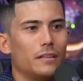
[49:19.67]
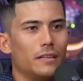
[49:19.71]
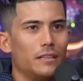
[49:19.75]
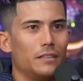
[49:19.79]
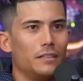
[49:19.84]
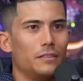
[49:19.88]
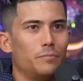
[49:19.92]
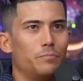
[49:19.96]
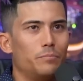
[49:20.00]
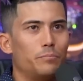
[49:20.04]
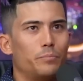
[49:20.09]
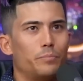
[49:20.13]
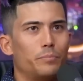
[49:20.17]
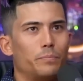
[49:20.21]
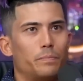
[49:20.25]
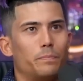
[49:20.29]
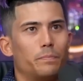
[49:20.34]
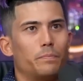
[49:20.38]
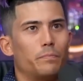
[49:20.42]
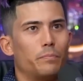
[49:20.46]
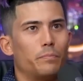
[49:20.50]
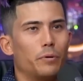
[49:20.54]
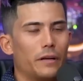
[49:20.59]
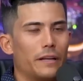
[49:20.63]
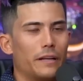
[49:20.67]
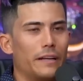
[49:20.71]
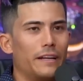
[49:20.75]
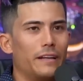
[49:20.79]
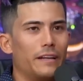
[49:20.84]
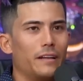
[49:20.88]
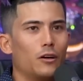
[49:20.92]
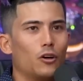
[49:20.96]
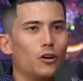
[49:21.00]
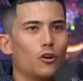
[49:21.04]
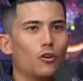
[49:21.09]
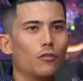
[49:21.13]
and put
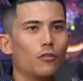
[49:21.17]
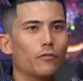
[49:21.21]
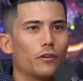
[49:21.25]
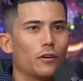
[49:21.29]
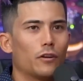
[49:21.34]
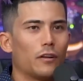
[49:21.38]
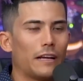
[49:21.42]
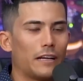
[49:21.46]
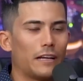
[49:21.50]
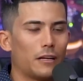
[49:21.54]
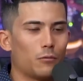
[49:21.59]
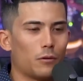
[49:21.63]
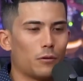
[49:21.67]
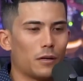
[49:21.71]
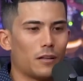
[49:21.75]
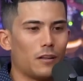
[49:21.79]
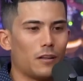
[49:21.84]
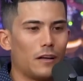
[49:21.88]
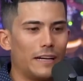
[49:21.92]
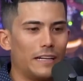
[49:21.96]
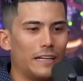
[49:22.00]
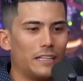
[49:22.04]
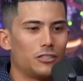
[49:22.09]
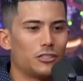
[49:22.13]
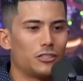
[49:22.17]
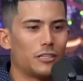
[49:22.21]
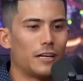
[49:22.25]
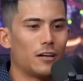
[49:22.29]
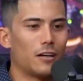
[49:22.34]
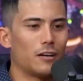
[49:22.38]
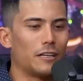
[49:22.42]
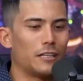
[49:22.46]
it over like a reclining chair,